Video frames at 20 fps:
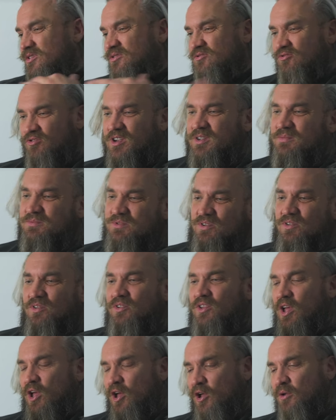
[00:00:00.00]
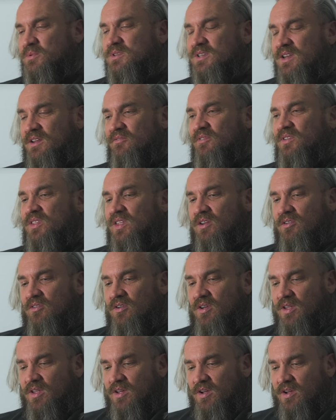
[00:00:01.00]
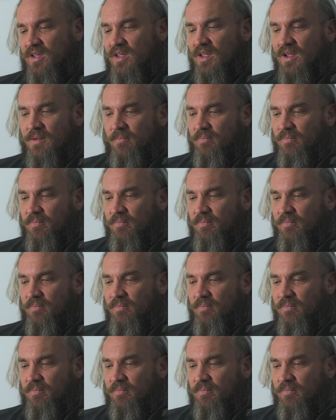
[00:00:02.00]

dreams and all the hopes and everything, like, like,